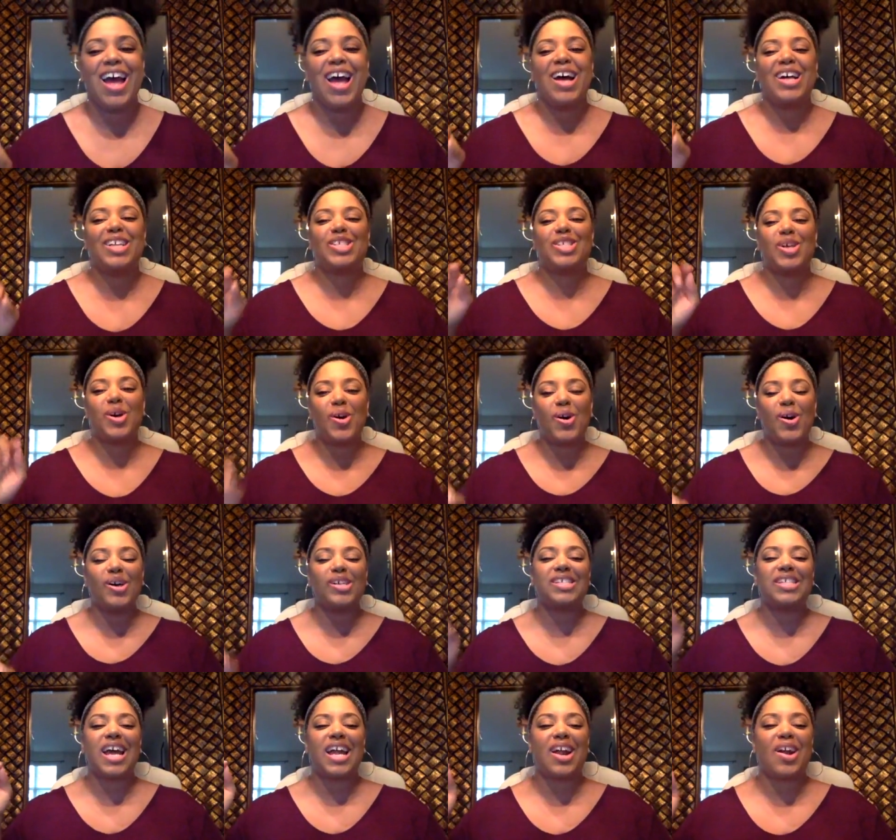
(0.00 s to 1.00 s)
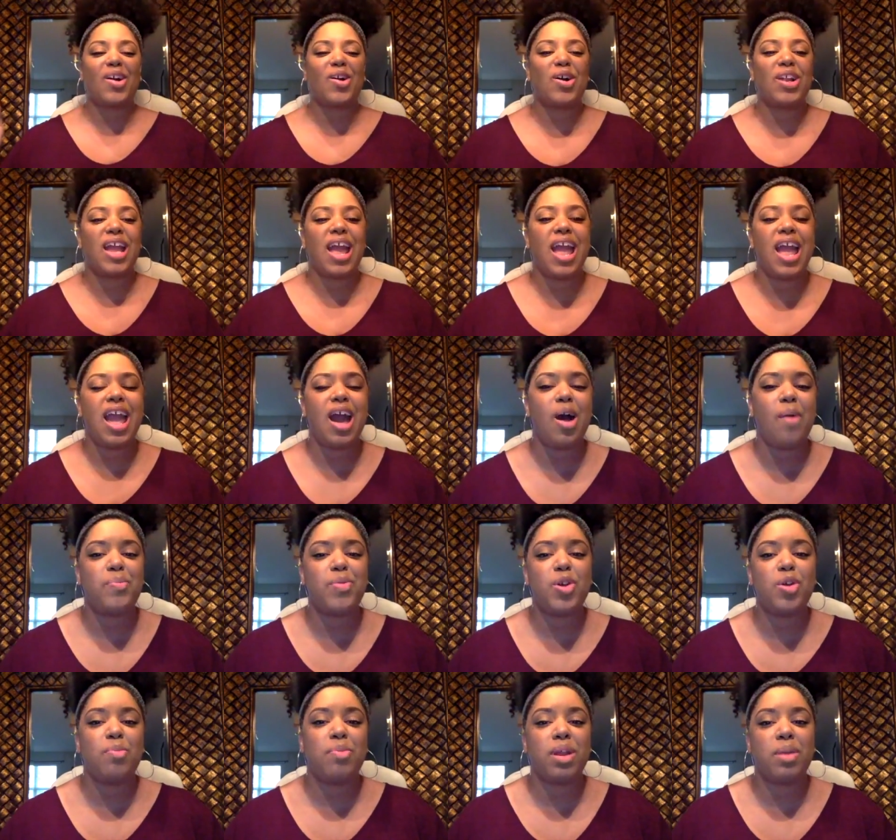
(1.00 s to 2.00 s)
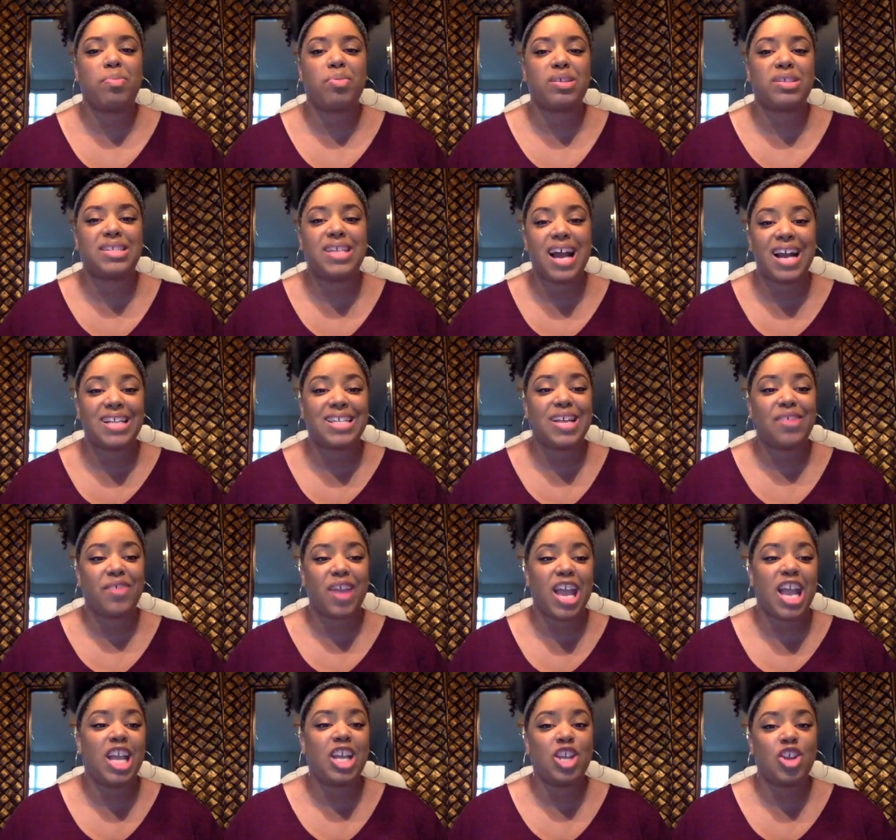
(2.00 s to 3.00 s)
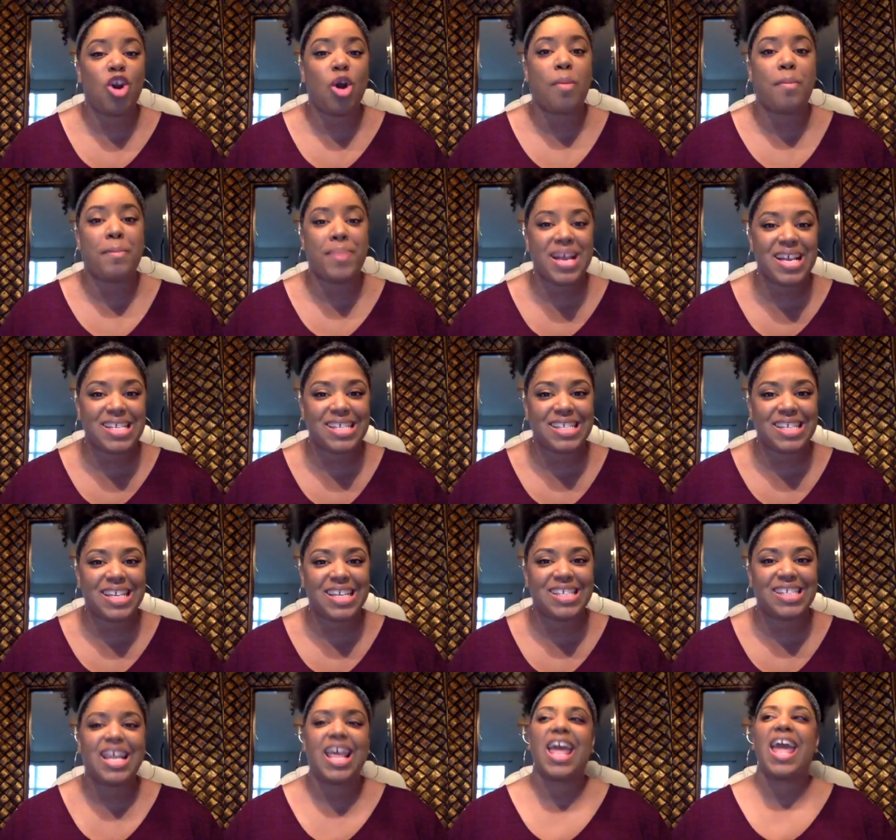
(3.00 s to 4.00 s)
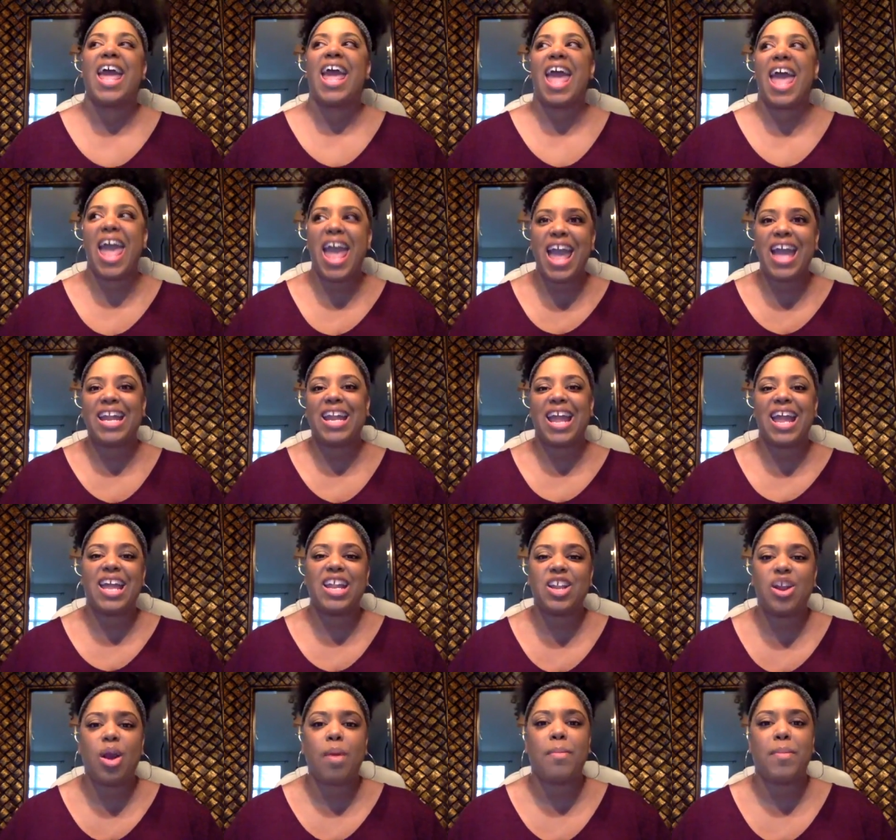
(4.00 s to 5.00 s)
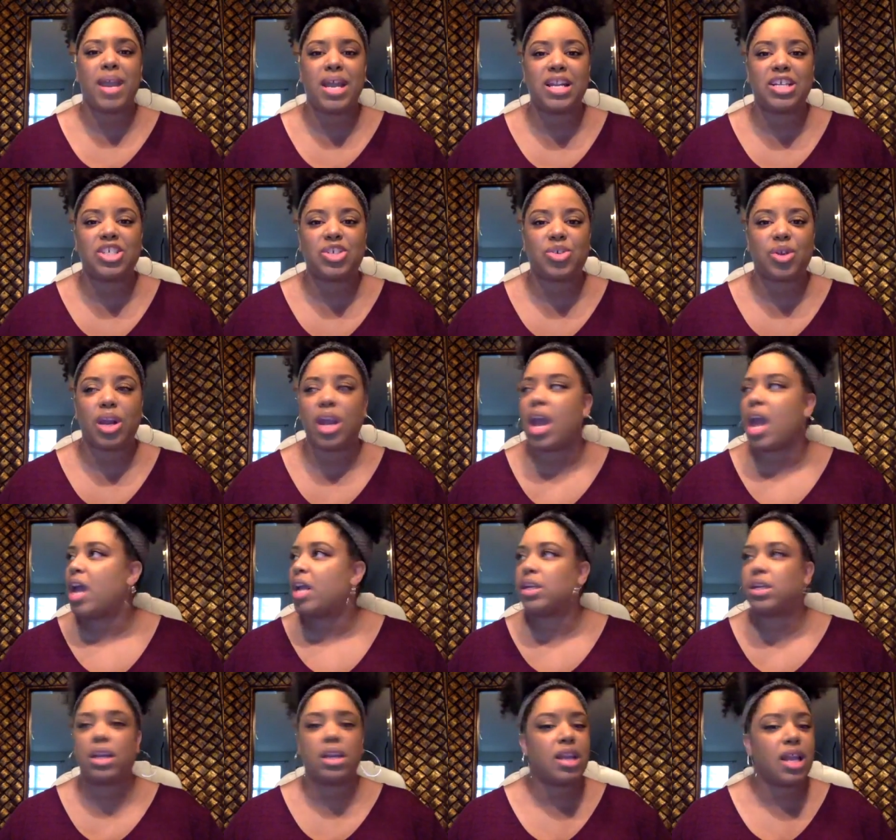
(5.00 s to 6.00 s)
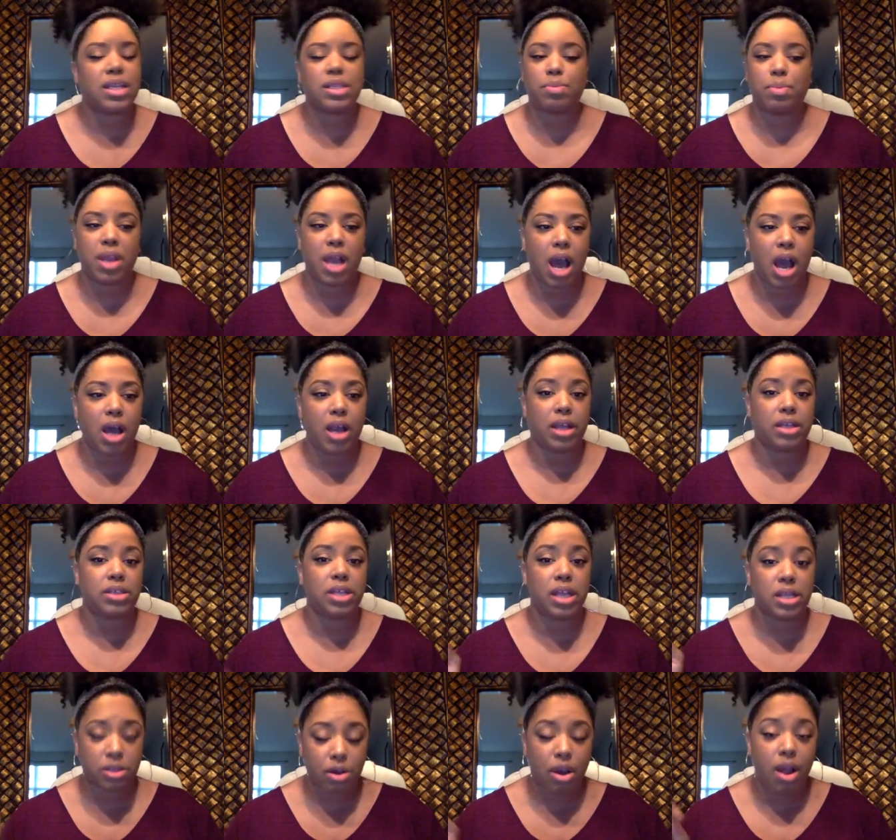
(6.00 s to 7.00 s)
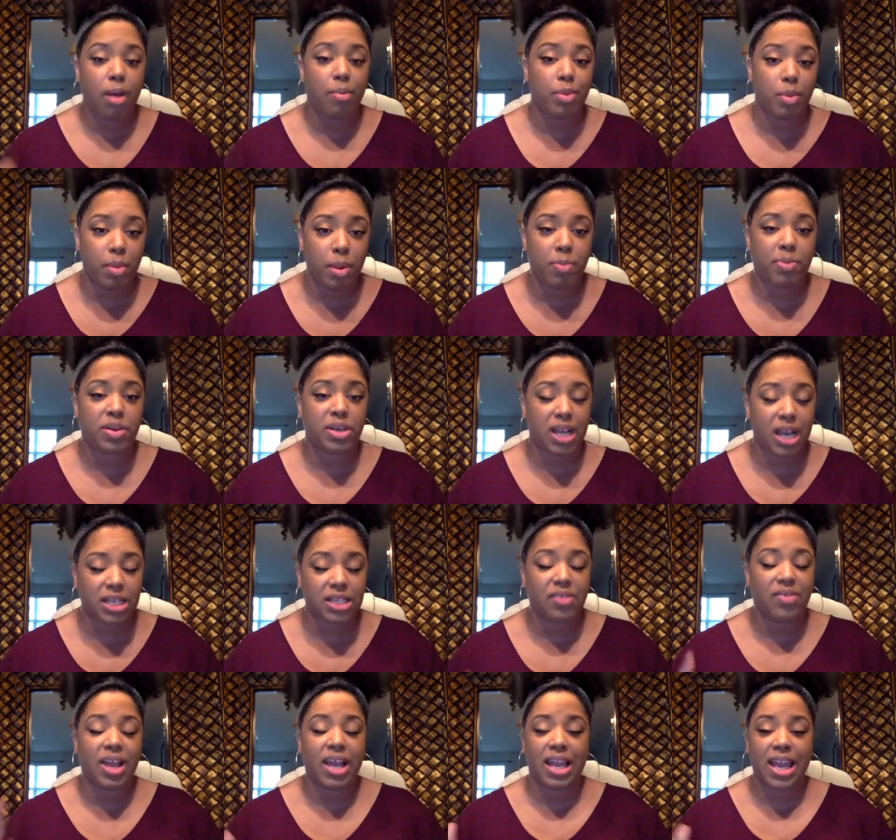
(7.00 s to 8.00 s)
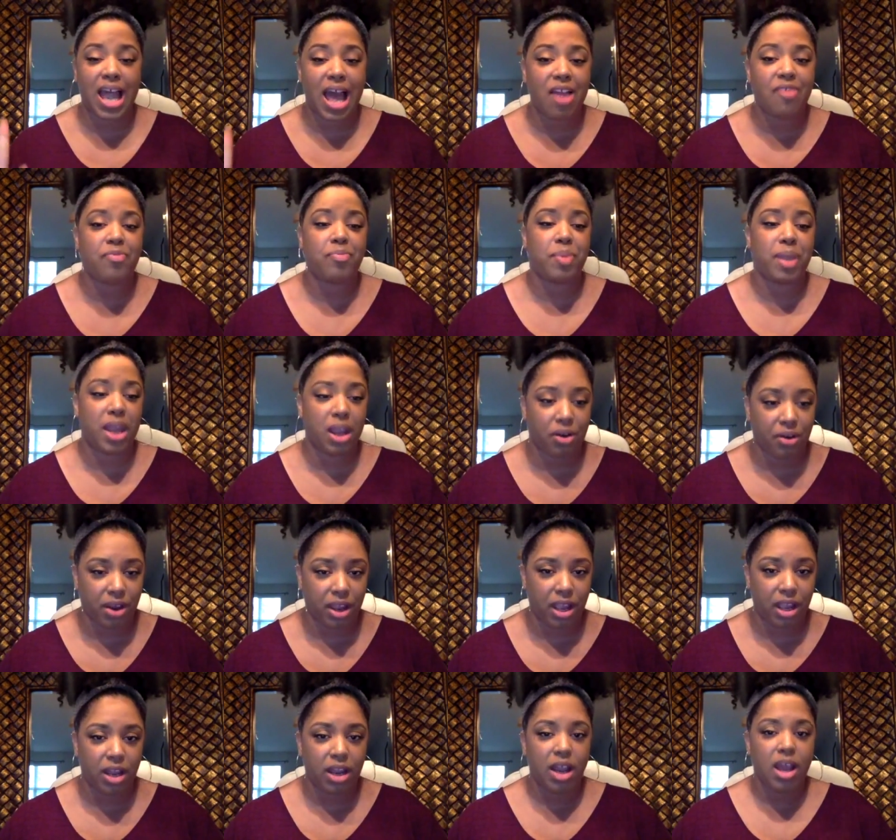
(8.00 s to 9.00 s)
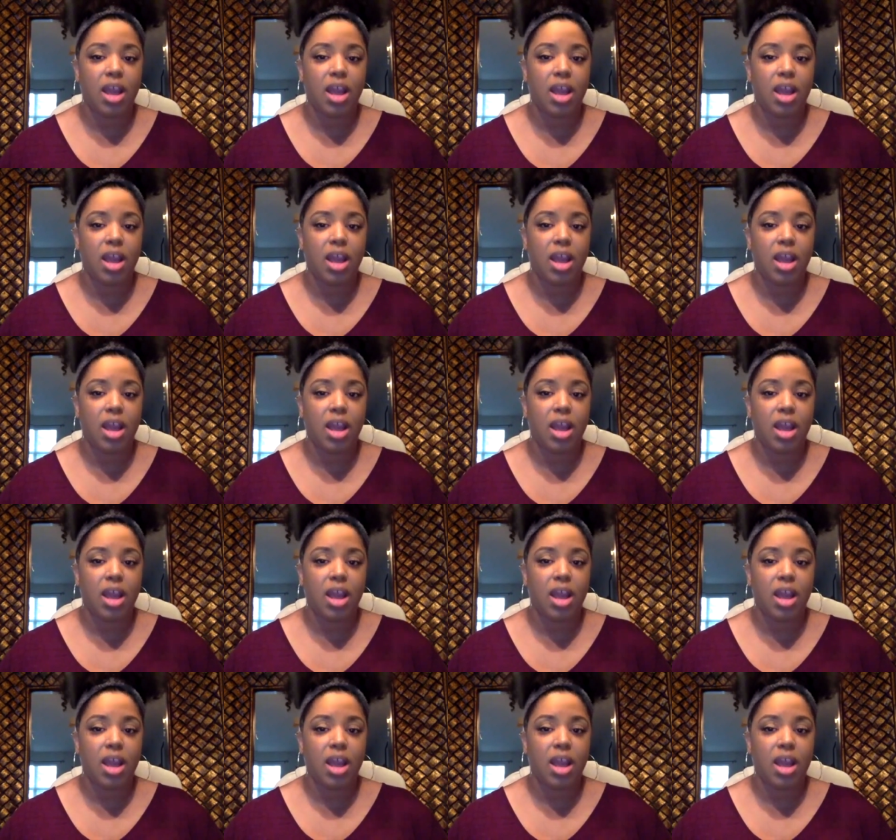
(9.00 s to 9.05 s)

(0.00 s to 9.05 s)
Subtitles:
tools that are going to help you be productive in your business and in your ministry. And let's be honest, it's going to help you be productive in life, period.